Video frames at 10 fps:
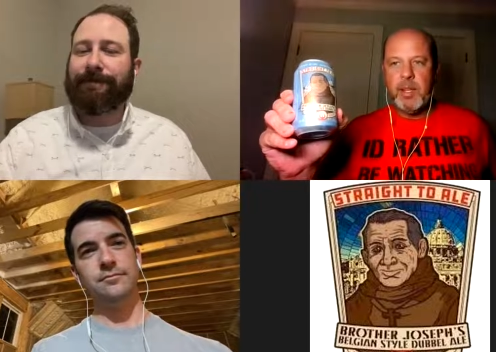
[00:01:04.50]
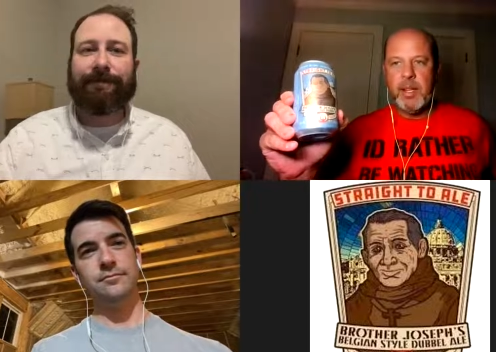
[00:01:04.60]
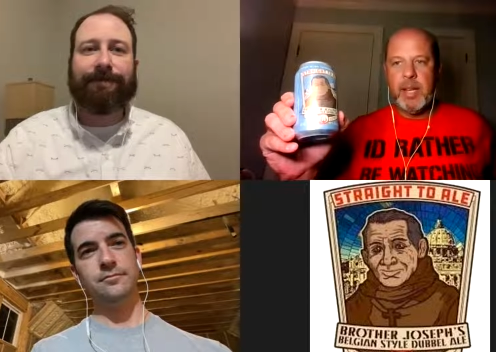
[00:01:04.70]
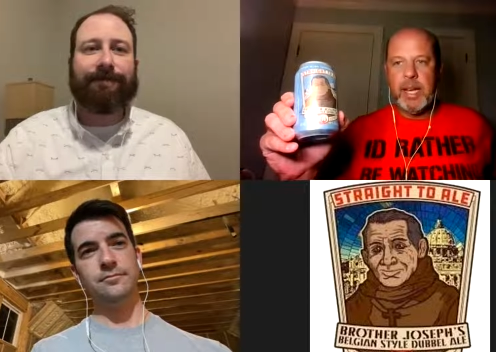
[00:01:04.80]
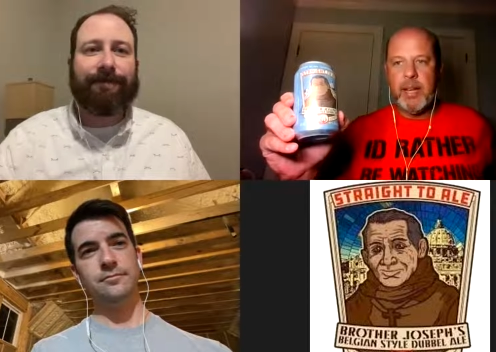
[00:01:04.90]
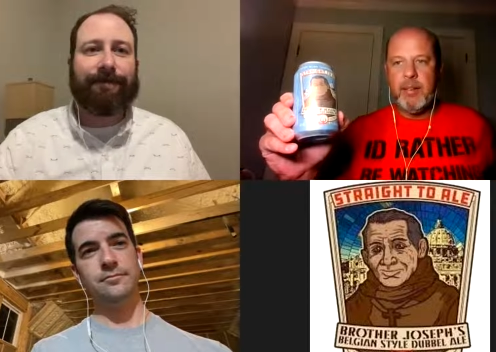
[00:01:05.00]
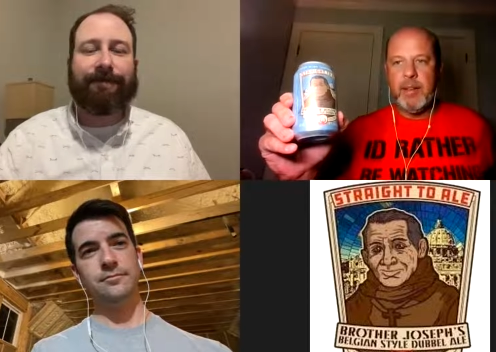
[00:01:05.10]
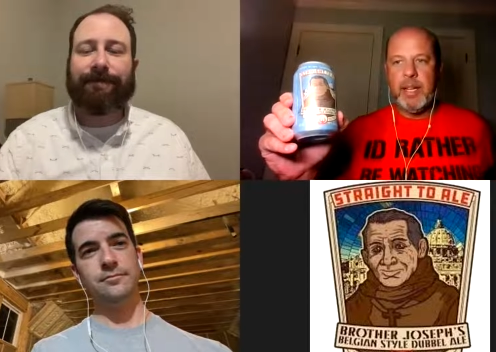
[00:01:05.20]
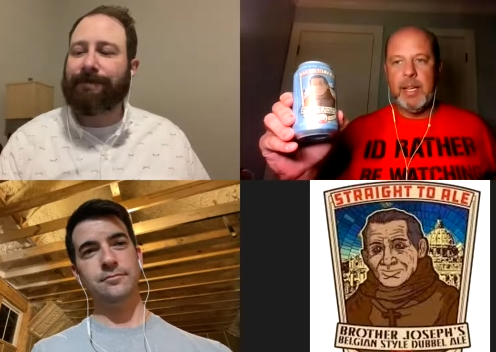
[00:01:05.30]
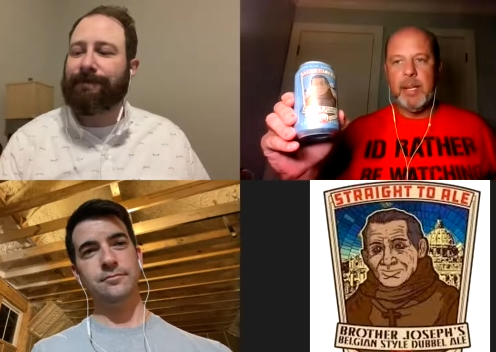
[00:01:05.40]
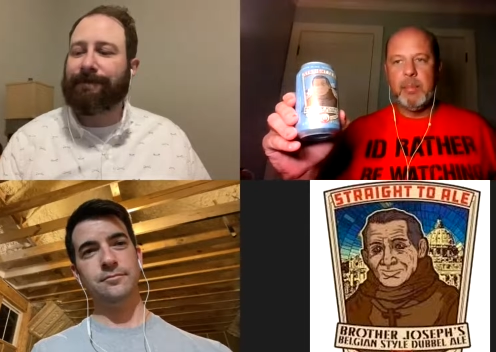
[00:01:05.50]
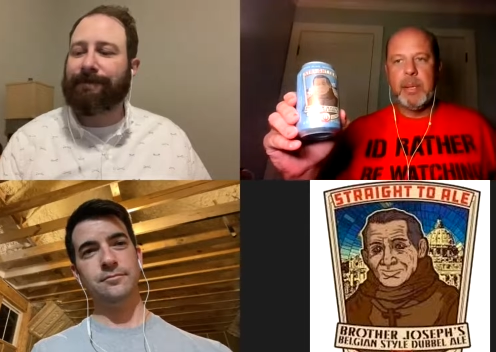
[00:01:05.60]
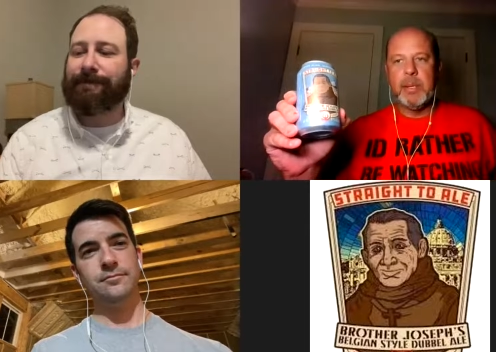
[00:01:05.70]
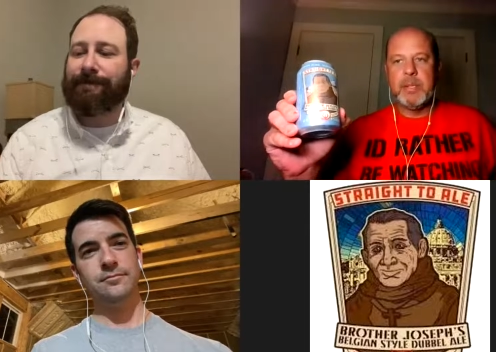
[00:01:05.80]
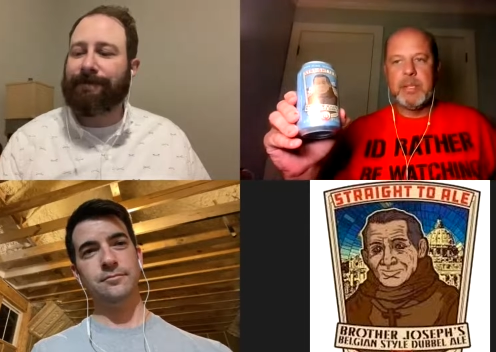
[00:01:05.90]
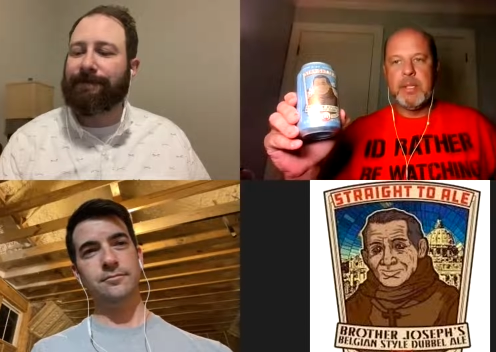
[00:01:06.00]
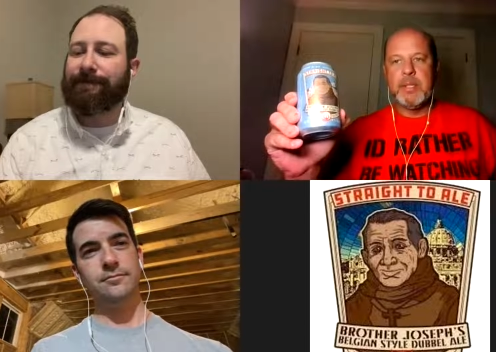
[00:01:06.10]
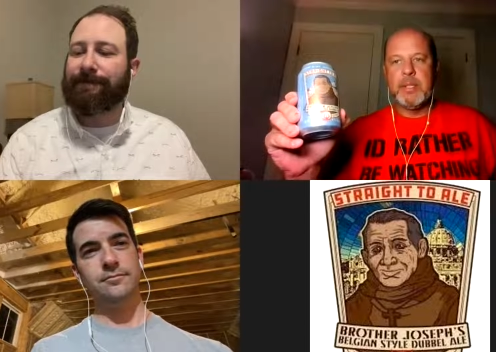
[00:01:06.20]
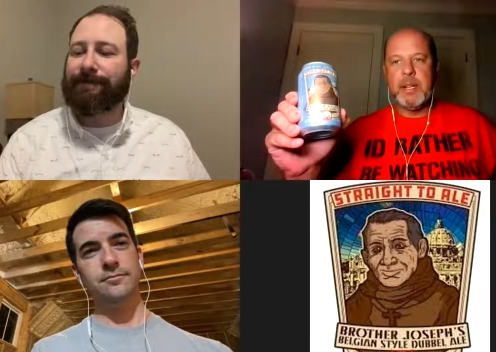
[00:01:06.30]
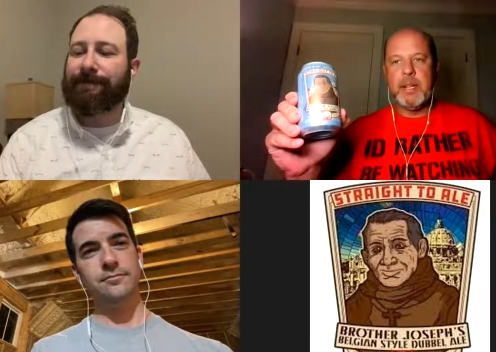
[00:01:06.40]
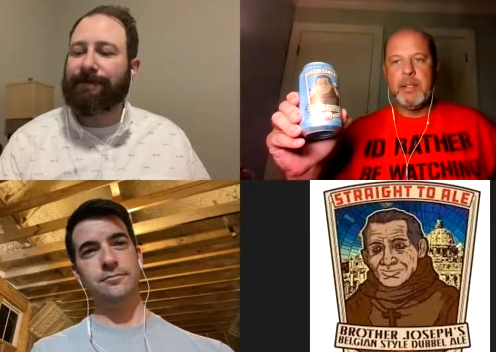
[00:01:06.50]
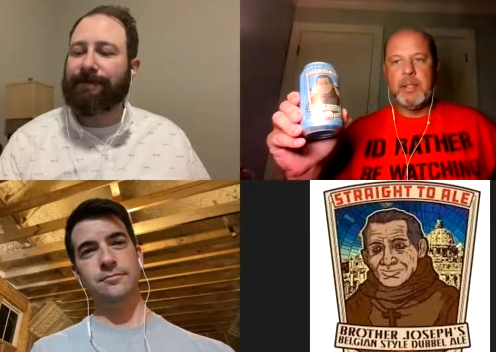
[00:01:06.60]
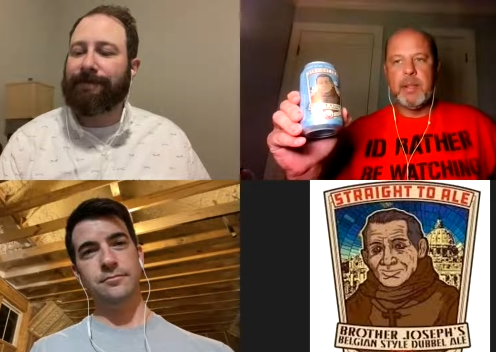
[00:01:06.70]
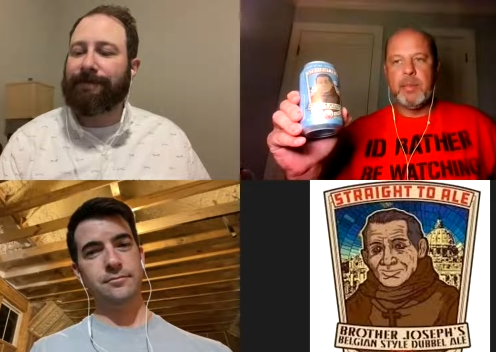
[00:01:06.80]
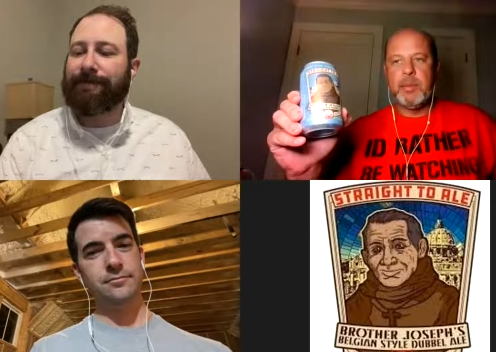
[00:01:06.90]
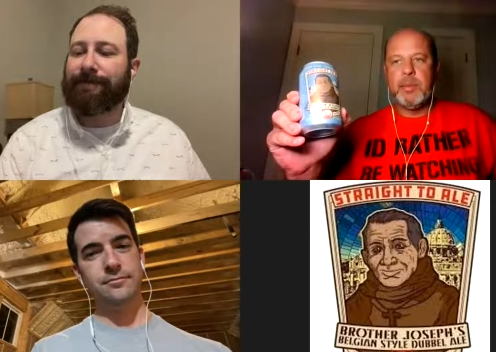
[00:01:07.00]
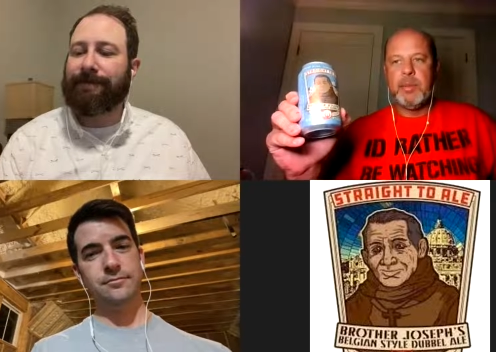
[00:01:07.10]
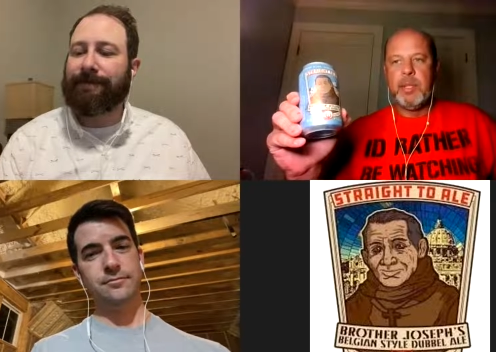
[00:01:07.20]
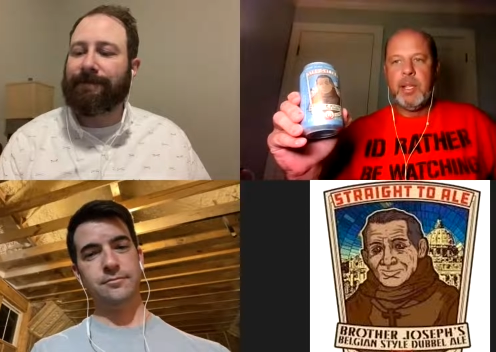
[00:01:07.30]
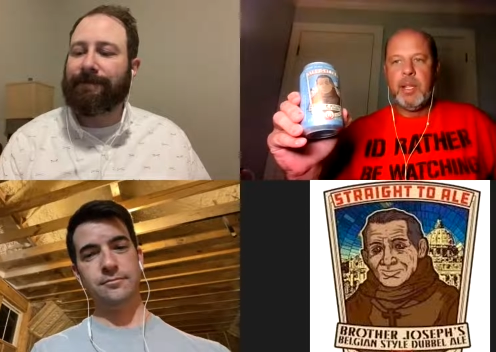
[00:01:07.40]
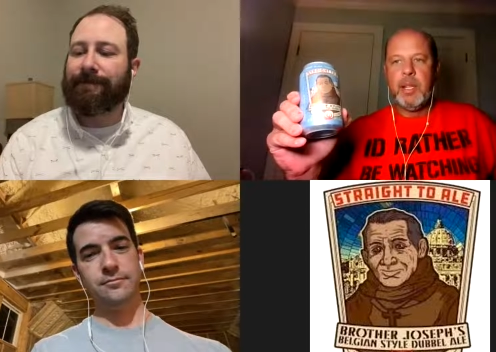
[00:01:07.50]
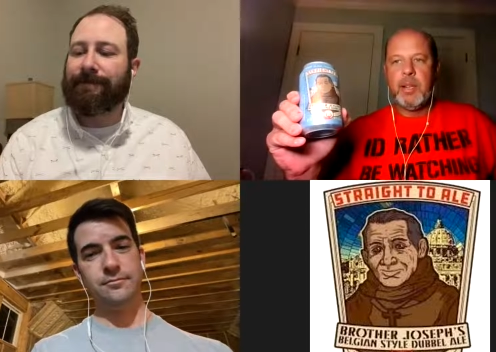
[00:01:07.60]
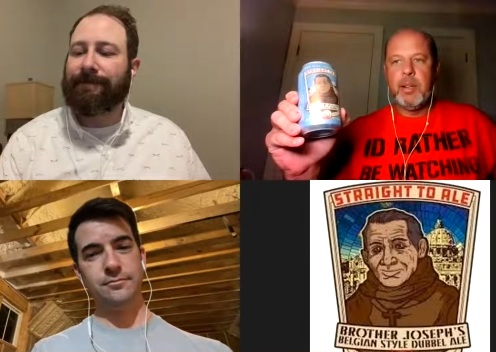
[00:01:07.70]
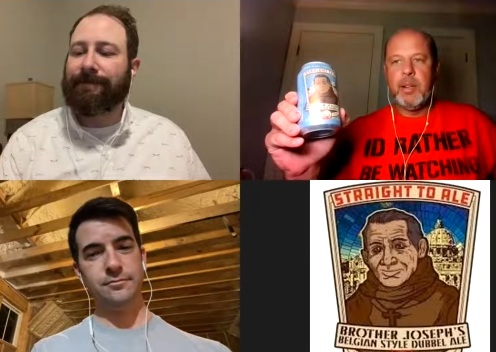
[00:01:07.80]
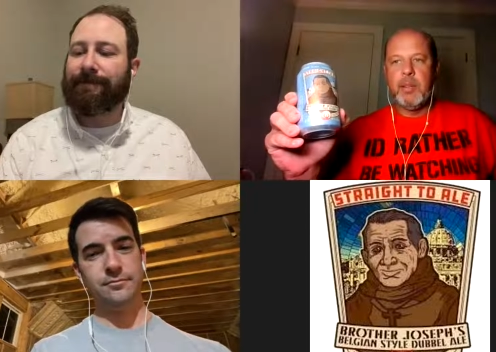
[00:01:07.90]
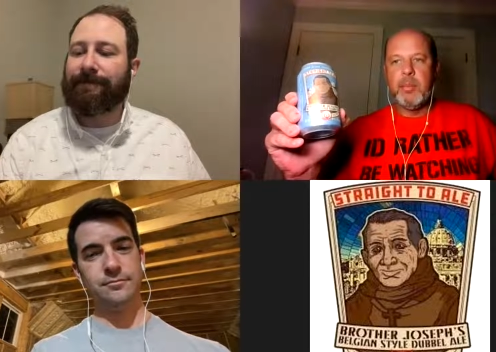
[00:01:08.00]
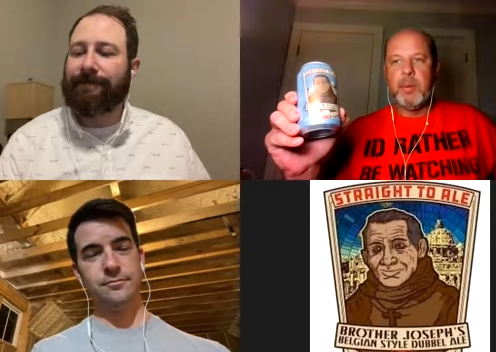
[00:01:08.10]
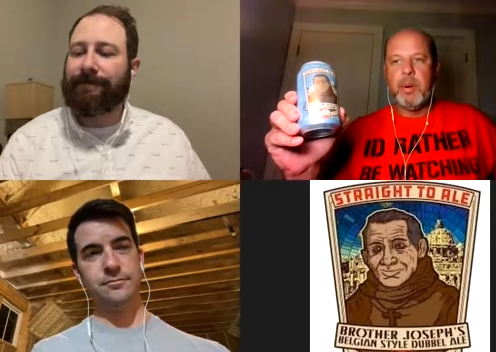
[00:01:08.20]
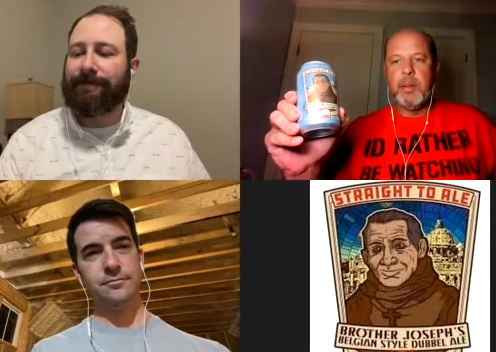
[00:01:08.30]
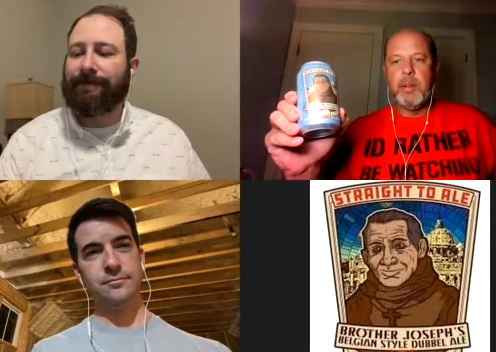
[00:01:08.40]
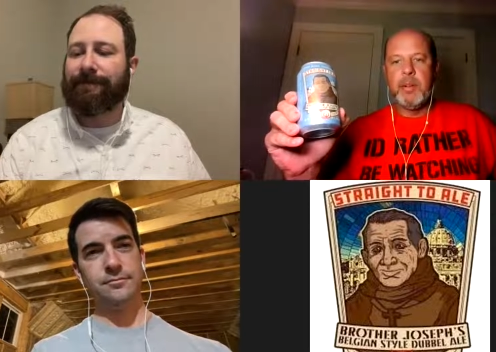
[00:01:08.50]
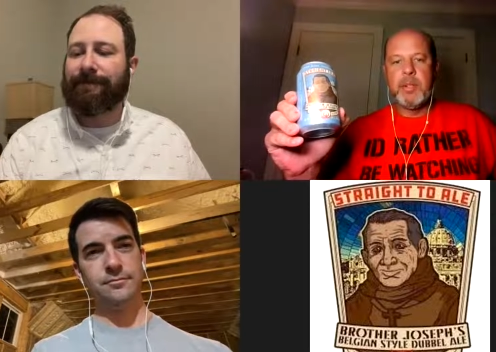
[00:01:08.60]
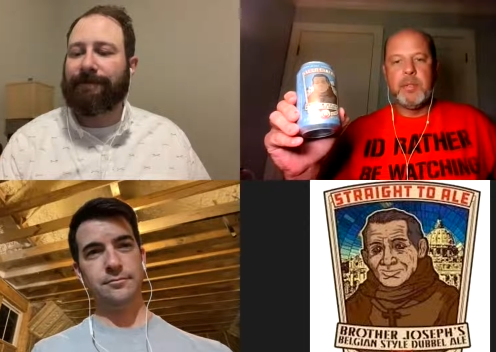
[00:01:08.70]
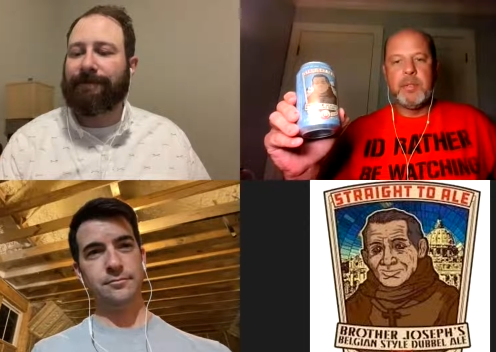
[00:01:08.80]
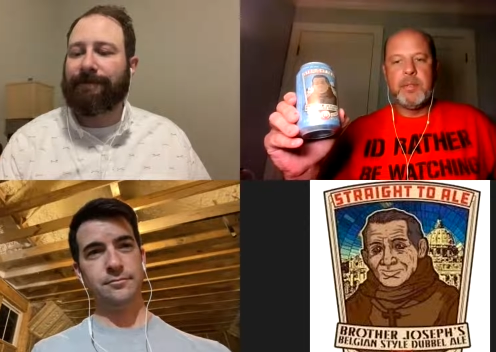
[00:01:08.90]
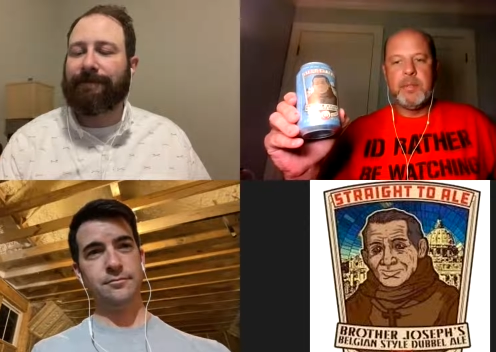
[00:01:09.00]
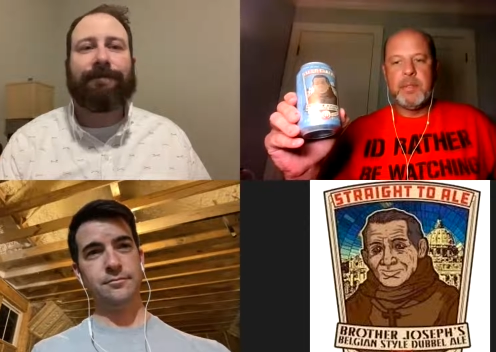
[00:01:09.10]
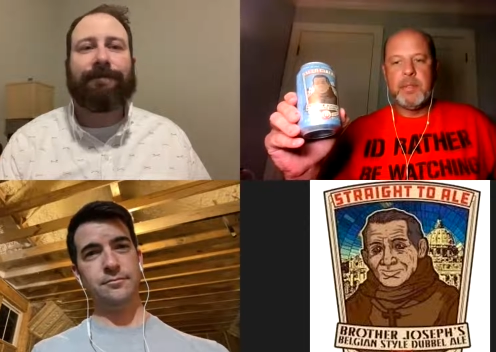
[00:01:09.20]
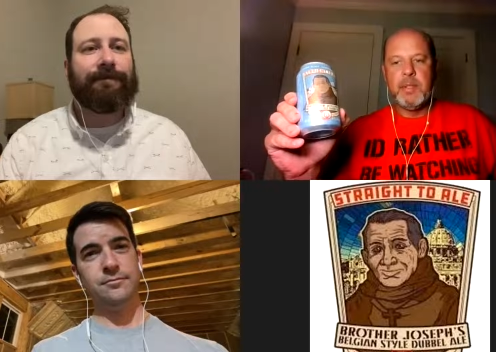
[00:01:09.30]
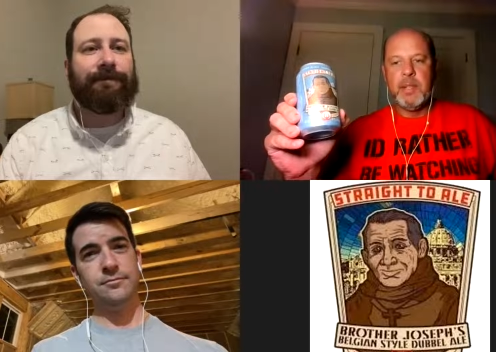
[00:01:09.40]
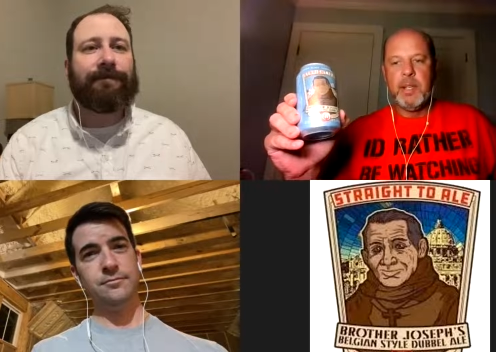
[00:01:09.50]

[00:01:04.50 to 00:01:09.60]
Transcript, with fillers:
Speaker 1: They have a Belgian style double called Brother Joseph's.